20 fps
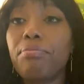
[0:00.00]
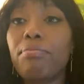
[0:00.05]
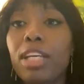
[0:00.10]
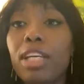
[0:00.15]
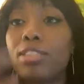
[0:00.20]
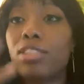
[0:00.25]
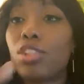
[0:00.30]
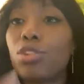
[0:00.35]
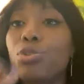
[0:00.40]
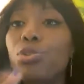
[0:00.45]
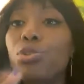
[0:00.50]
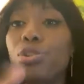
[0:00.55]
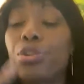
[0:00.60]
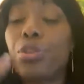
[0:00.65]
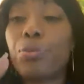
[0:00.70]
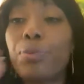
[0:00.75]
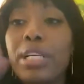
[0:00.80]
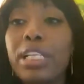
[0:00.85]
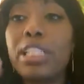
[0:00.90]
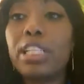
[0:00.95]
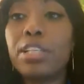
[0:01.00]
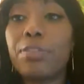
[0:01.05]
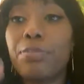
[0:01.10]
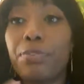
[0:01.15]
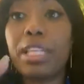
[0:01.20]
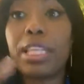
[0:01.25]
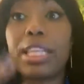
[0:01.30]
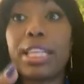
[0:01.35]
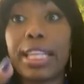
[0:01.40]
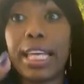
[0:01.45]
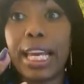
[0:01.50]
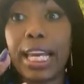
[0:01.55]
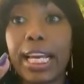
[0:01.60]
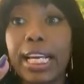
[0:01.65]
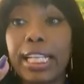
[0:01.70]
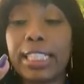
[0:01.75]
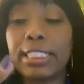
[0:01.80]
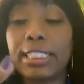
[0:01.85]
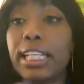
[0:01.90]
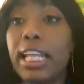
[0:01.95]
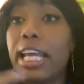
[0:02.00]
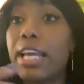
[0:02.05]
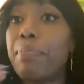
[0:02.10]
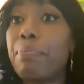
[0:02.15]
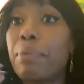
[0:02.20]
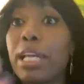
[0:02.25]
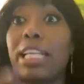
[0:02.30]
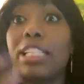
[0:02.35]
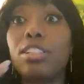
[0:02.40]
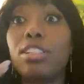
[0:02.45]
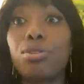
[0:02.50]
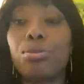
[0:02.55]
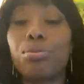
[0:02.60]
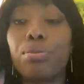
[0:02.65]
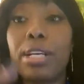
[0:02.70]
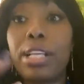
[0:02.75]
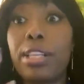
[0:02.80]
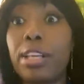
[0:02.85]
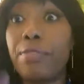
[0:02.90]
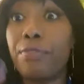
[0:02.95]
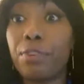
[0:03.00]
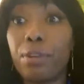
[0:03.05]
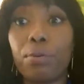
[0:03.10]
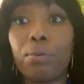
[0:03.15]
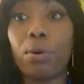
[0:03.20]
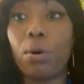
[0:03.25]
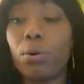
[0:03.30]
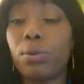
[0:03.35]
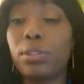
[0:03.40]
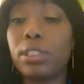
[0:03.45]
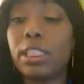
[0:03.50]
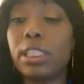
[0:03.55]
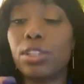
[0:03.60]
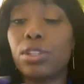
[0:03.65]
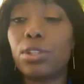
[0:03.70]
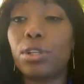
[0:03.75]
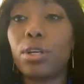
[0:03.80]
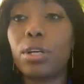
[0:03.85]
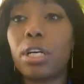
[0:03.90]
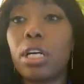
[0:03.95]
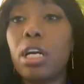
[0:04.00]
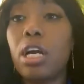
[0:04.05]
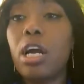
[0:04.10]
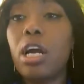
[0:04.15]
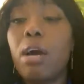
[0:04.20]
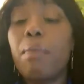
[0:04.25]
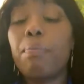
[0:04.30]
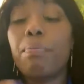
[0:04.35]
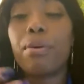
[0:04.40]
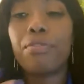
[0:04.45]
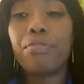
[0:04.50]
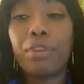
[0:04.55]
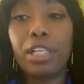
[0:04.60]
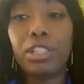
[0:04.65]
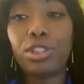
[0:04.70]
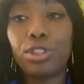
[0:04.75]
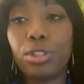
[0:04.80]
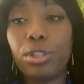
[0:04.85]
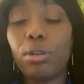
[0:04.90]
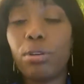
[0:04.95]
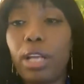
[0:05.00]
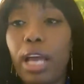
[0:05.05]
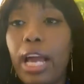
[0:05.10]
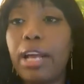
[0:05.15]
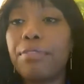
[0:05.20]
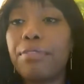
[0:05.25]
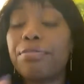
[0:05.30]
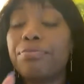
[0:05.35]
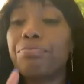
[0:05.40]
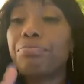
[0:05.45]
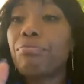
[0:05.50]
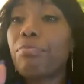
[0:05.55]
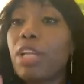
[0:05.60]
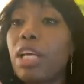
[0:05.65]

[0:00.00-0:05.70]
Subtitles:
Because those are three different things, and they play three different roles in your professional life.